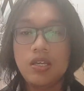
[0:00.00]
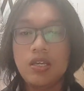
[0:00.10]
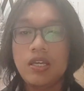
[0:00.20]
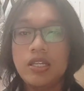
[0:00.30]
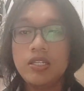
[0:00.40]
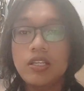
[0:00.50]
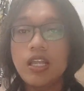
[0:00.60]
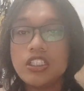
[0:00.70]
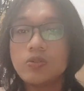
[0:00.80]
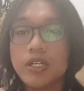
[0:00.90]
And the
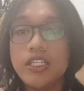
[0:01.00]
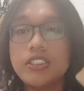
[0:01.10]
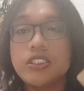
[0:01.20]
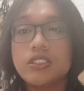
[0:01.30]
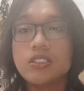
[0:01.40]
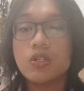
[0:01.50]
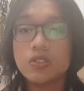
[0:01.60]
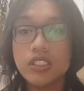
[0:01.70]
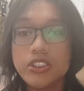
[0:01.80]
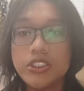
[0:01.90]
last one is the
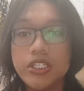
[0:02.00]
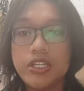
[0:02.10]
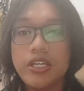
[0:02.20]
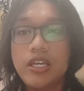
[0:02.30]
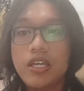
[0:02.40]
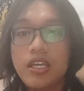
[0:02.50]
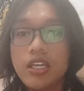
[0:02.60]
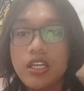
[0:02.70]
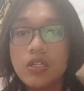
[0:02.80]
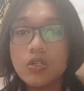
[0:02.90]
conclusion.
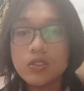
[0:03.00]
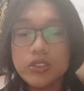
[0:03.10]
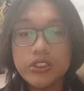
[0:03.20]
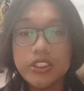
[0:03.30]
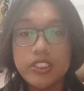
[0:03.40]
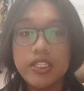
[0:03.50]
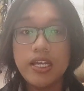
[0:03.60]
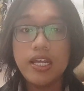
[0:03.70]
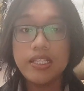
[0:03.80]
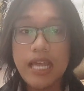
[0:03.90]
In conclusion,
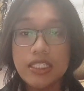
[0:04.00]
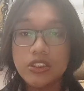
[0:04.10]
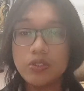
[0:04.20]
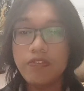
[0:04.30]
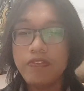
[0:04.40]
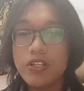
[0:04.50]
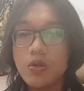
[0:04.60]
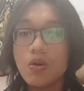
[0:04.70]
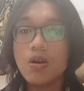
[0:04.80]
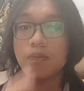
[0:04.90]
tax revenue
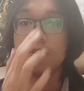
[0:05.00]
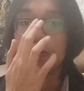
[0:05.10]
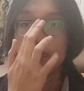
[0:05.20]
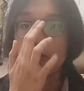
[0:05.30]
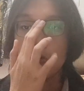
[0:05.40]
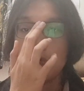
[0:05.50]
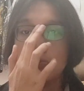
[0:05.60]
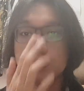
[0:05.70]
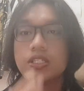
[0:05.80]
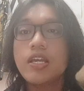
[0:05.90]

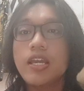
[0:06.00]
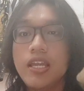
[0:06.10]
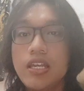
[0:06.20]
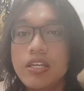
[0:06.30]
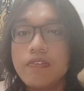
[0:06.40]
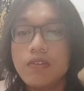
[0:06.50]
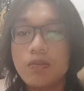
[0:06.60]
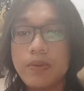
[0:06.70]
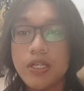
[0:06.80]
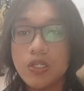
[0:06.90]
performs in
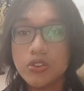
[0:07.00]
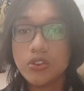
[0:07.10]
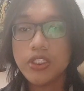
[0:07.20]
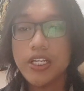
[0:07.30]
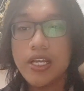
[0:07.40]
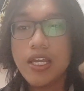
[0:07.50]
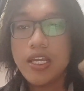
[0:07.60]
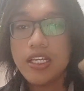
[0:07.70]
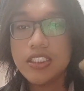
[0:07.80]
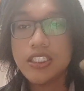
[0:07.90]
developing country
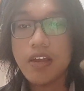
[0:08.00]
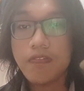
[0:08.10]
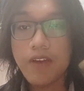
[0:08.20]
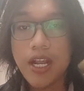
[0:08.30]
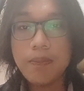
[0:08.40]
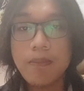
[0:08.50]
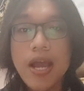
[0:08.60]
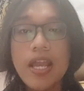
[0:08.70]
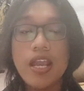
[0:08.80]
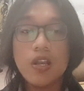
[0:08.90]
is affected
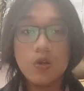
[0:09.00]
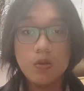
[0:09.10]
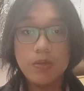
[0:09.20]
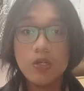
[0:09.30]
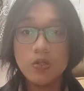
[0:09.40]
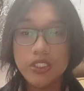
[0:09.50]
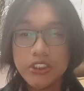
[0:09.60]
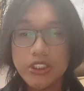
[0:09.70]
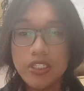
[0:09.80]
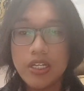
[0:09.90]
by economic
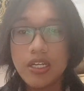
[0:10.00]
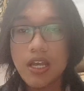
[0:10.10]
condition,